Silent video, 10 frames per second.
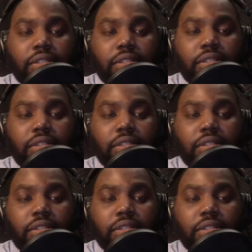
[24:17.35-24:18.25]
Whether
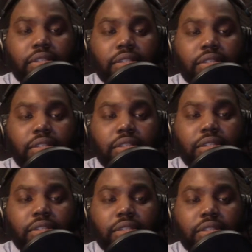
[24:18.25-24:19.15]
you are a middle
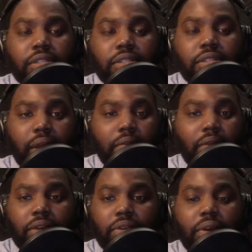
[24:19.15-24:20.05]
school beginning band
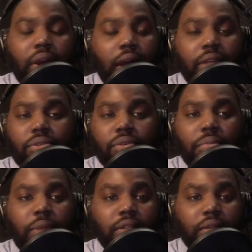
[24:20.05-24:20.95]
director or a high school
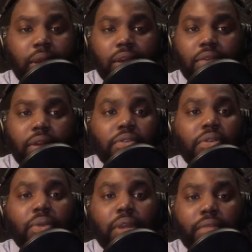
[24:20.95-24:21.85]
marching band director
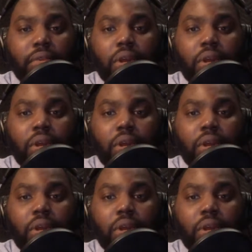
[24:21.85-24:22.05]
or whatever,